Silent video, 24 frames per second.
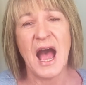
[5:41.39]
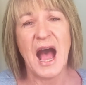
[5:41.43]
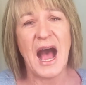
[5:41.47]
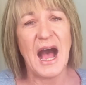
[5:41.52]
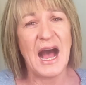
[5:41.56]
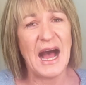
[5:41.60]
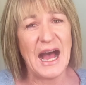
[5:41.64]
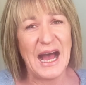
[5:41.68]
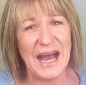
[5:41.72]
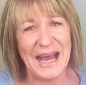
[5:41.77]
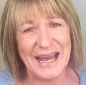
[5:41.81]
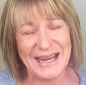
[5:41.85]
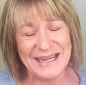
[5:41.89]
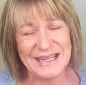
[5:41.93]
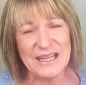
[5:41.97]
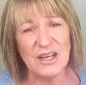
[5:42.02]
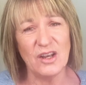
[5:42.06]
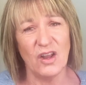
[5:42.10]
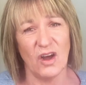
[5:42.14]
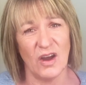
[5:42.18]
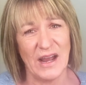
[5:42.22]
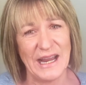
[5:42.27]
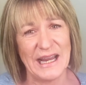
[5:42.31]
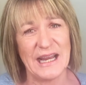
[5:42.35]
are
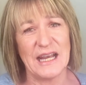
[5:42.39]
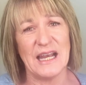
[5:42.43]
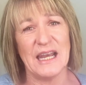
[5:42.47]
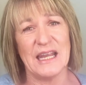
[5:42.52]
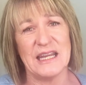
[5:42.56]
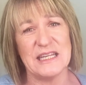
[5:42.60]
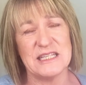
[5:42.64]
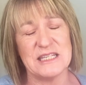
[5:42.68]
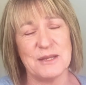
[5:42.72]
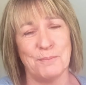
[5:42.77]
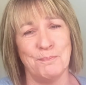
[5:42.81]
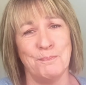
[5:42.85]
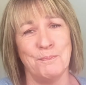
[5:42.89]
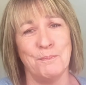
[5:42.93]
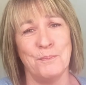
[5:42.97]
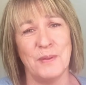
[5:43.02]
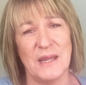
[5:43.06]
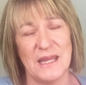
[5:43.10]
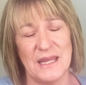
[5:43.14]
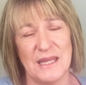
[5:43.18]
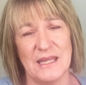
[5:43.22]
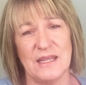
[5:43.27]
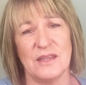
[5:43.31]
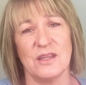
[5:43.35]
unlikely to
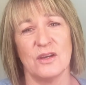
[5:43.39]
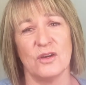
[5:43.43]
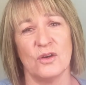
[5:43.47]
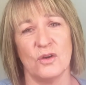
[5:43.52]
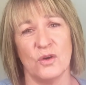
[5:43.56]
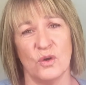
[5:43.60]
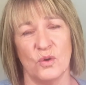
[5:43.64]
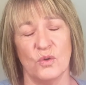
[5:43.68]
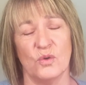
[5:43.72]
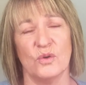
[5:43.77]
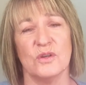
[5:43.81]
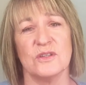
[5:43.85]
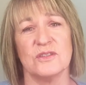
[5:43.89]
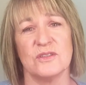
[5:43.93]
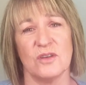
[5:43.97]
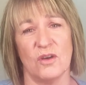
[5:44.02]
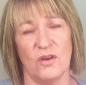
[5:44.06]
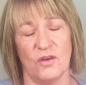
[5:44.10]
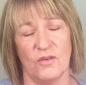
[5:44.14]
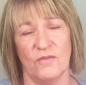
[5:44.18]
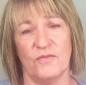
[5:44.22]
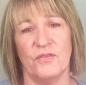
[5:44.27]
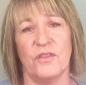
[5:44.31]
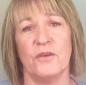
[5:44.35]
be the cause
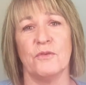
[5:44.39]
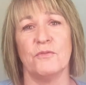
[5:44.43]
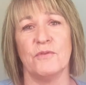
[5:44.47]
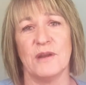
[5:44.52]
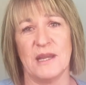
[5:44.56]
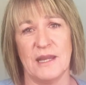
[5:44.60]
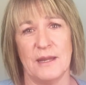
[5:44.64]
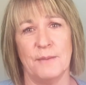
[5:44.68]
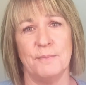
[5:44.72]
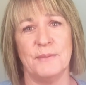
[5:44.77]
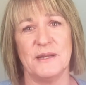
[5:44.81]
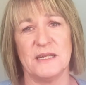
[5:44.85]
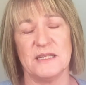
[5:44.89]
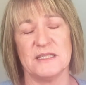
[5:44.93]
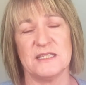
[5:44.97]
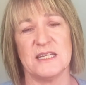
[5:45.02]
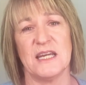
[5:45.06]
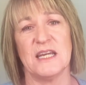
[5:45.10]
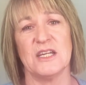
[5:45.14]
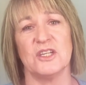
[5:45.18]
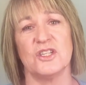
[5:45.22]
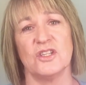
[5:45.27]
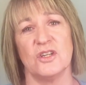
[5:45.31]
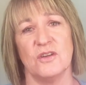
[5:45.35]
of the
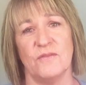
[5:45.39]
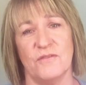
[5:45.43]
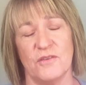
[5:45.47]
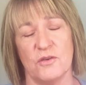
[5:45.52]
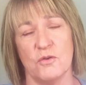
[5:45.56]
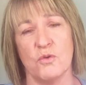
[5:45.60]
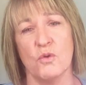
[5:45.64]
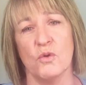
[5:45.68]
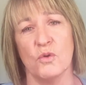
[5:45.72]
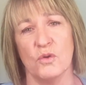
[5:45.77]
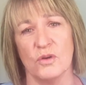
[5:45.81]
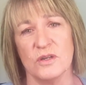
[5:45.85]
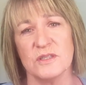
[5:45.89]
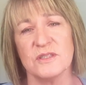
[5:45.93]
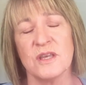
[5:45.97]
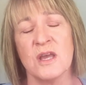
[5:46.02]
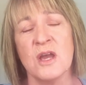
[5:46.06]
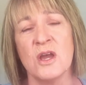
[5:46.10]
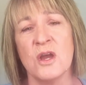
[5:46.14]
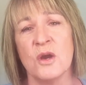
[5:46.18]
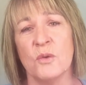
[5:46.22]
rehabilitation of a horse